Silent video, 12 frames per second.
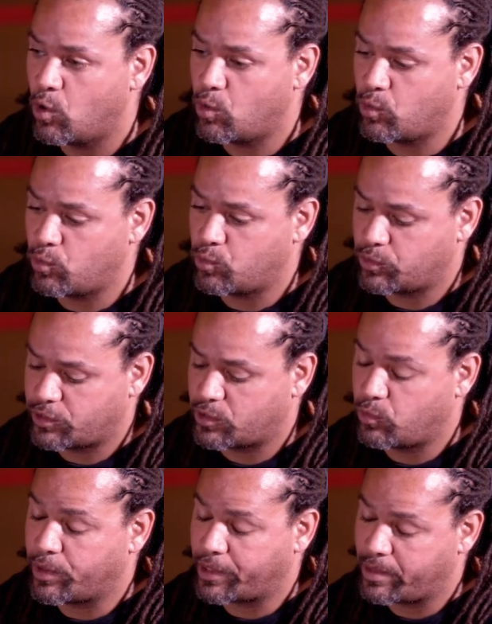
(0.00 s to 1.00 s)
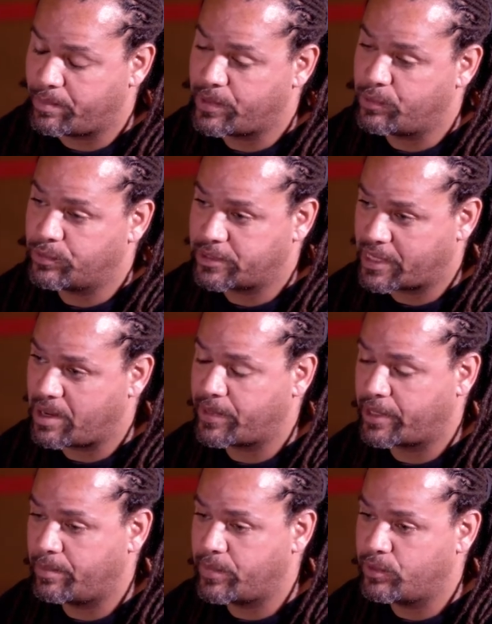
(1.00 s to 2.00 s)
who just want to commune to come
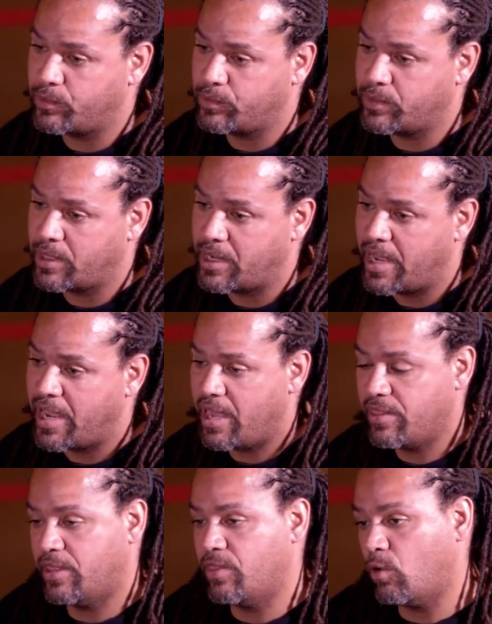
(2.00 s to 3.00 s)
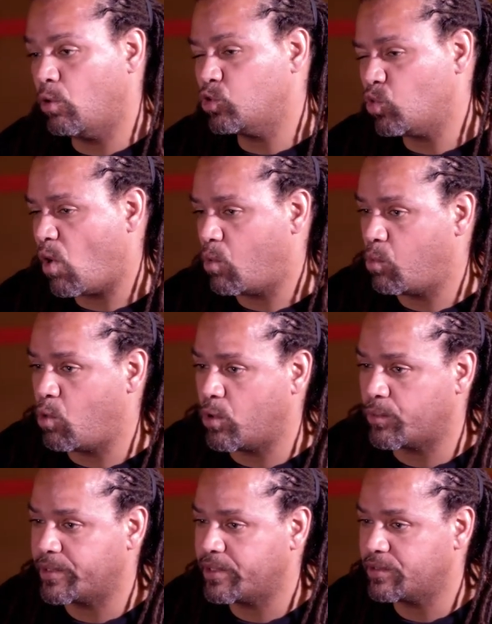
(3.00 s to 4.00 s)
and commune, and then those who are
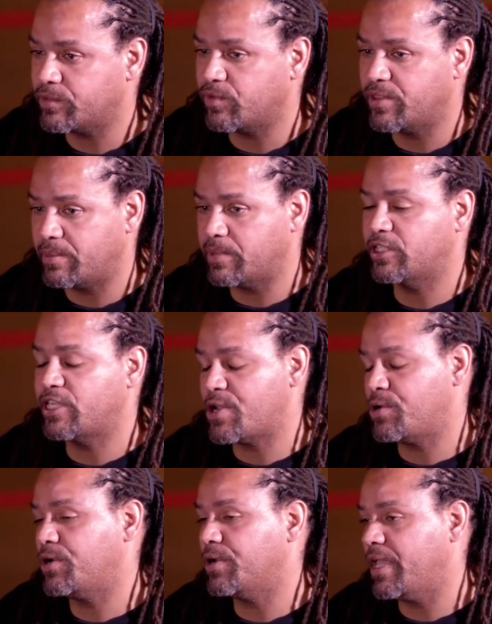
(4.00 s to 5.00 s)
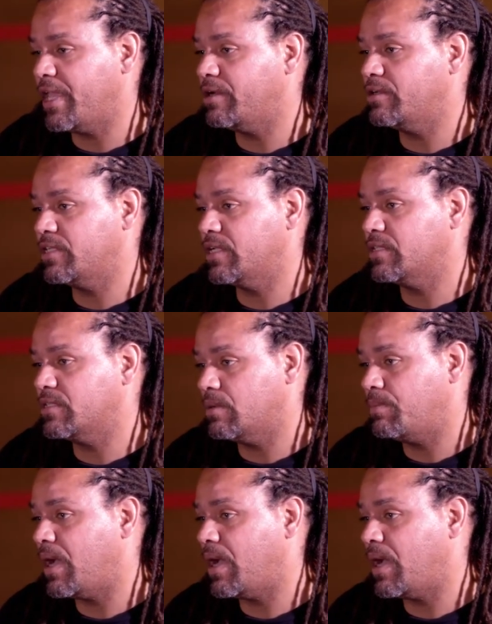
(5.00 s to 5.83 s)
warriors for them to channel their energy into a